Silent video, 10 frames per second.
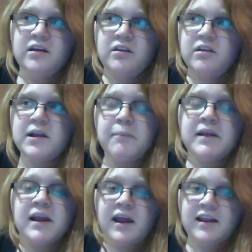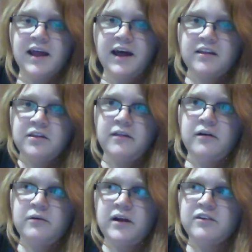Something like that, so they
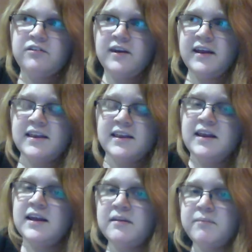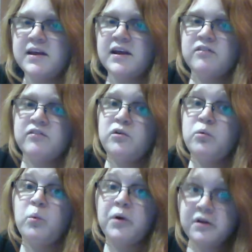don't actually get seen, because you
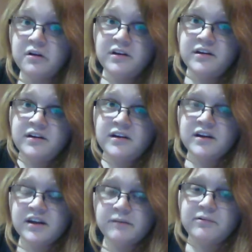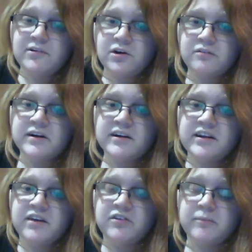will get pulled over
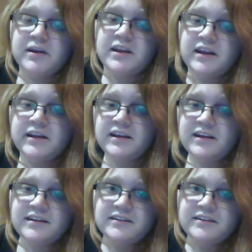if somebody sees it.